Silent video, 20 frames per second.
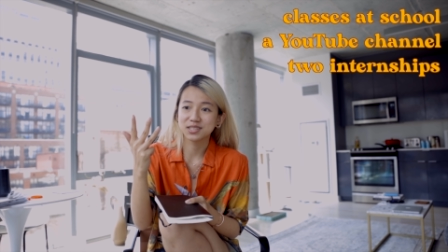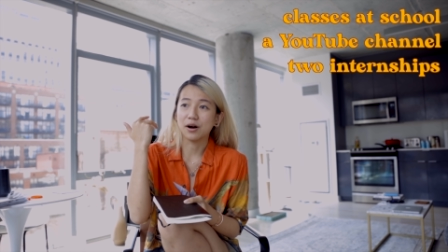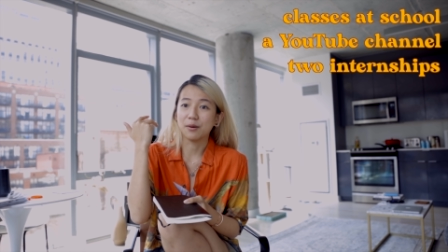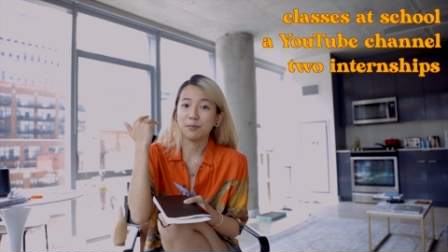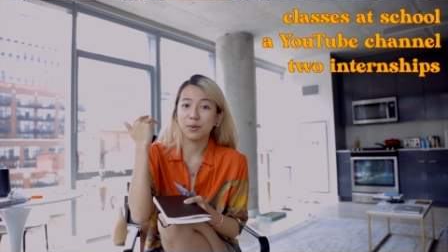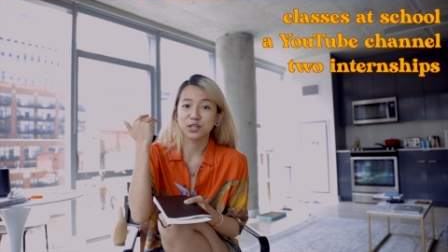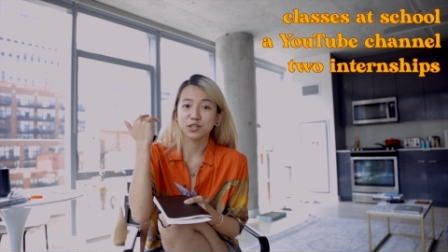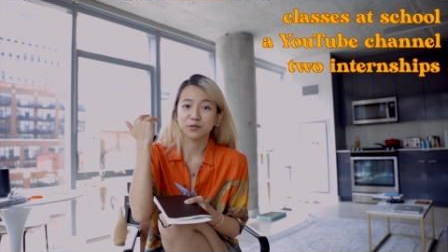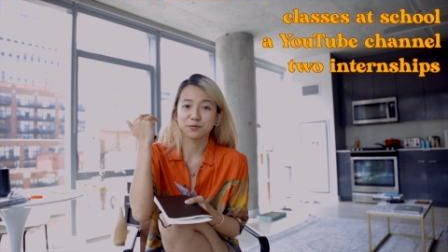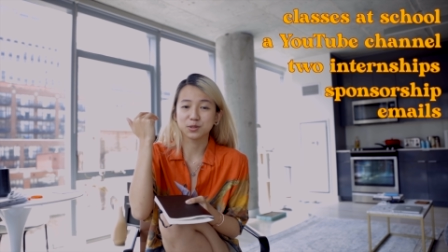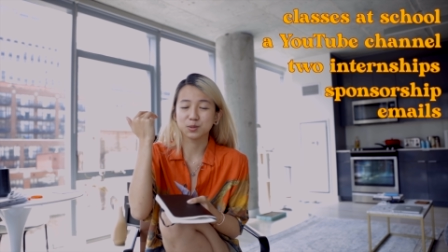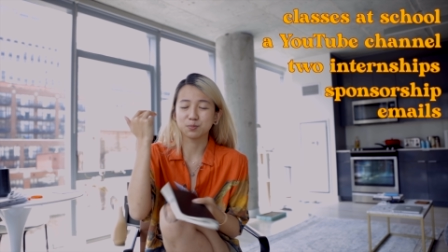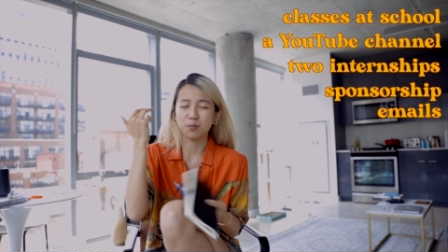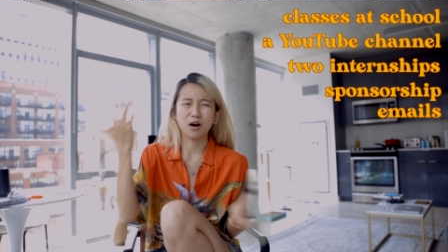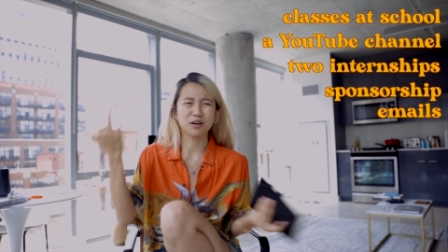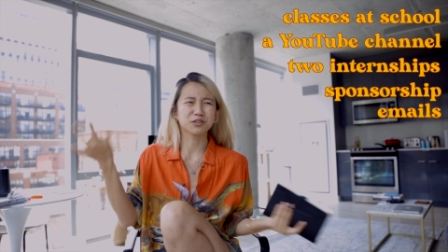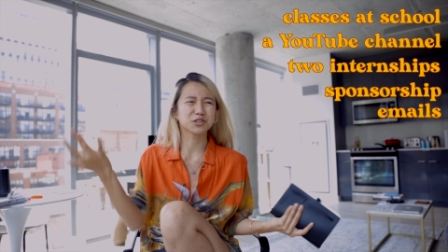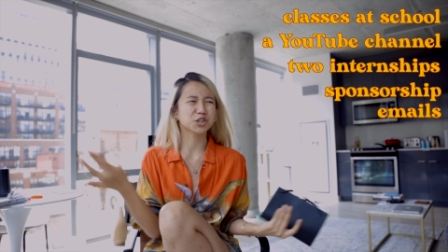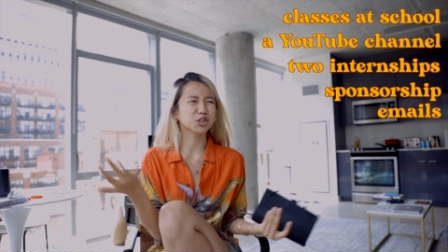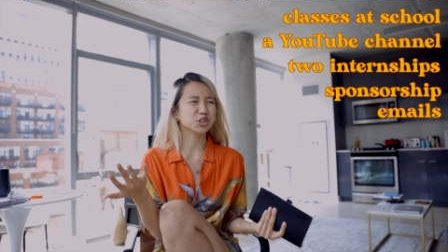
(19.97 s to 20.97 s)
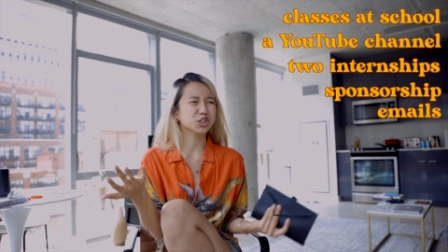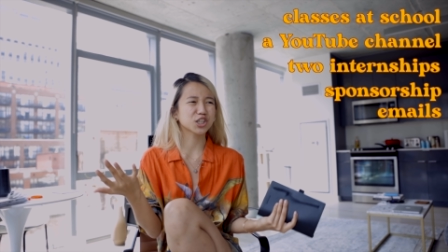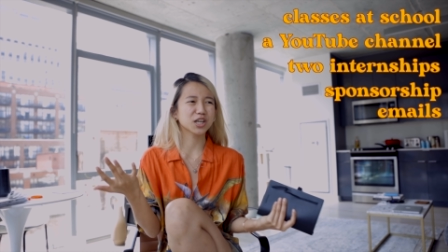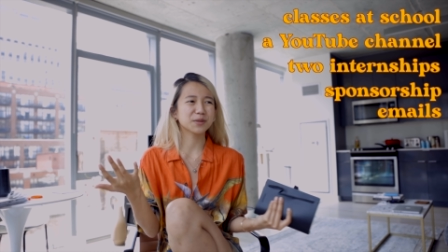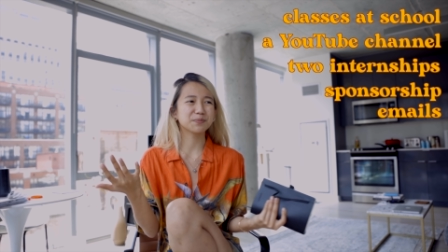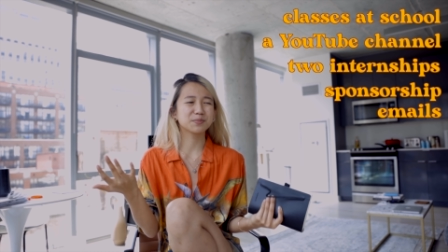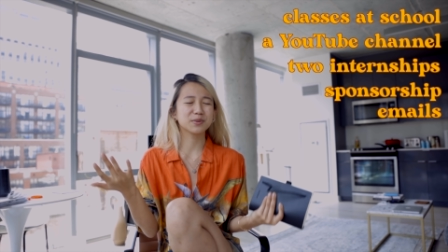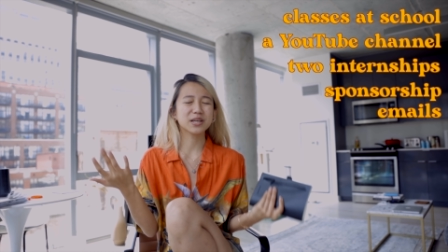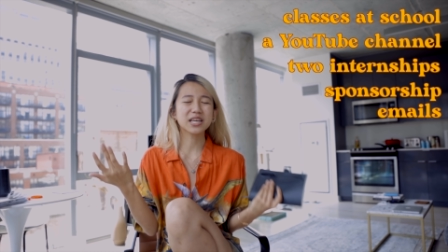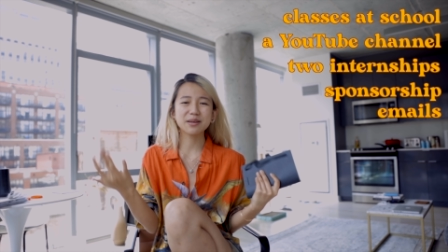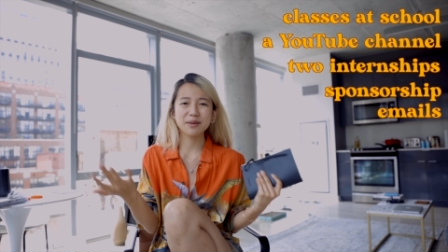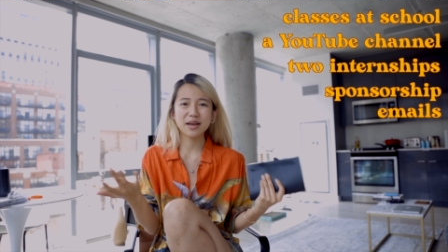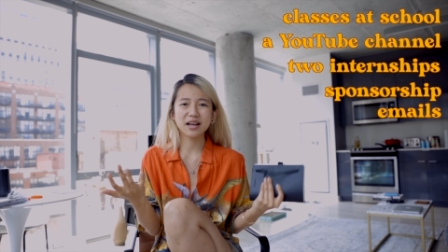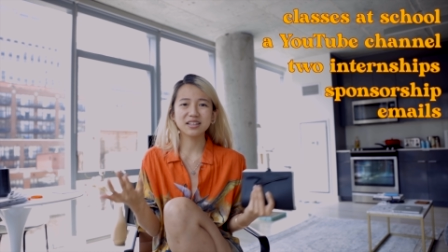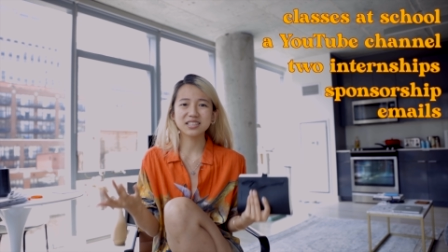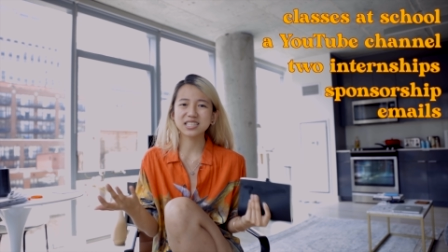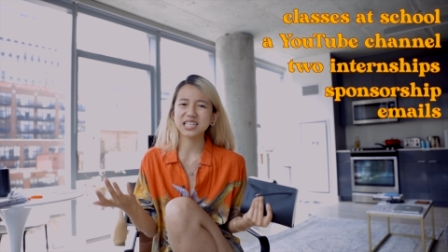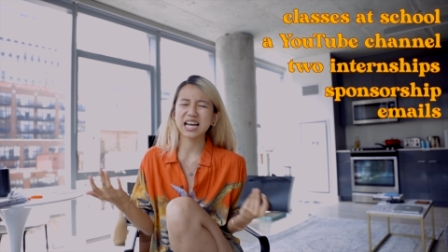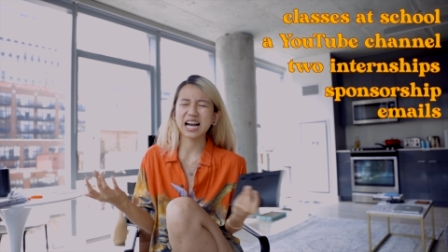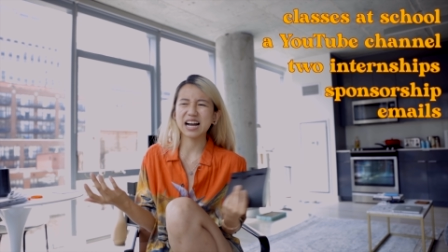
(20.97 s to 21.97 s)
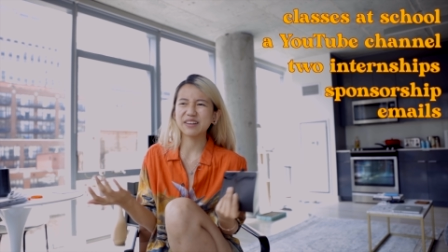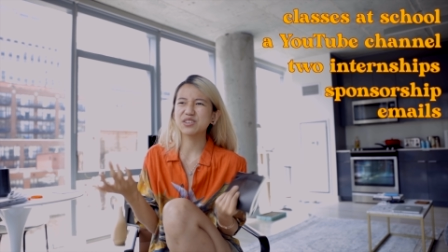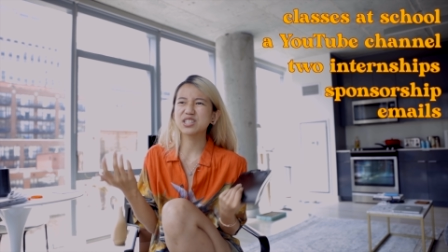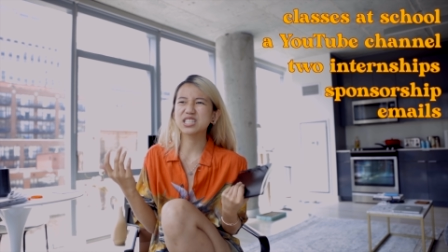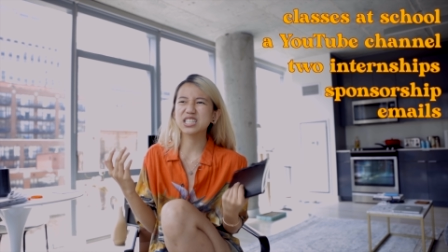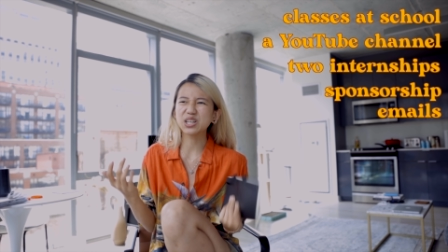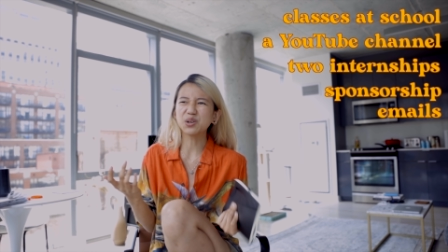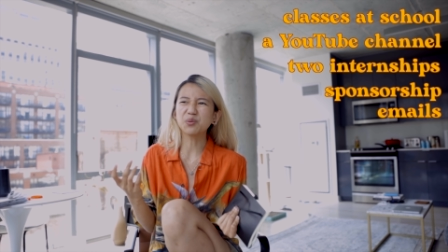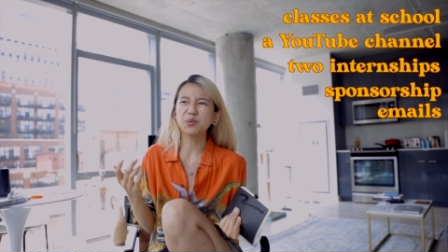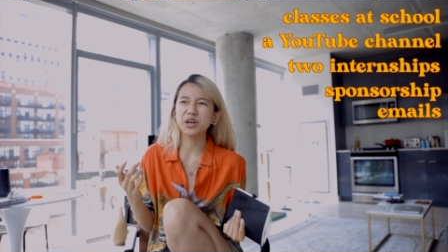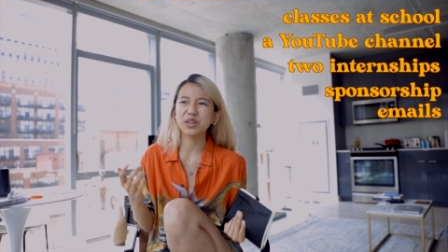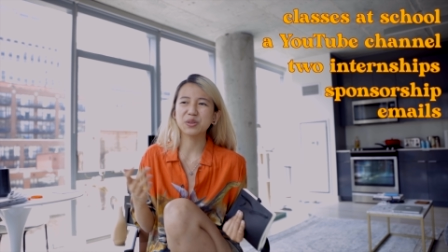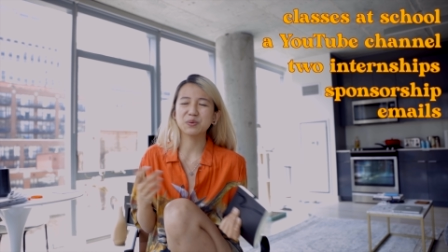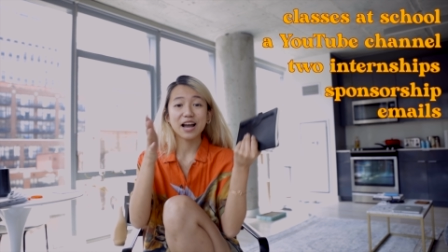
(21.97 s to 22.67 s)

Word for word: a bunch of sponsorship emails that I have to deal with,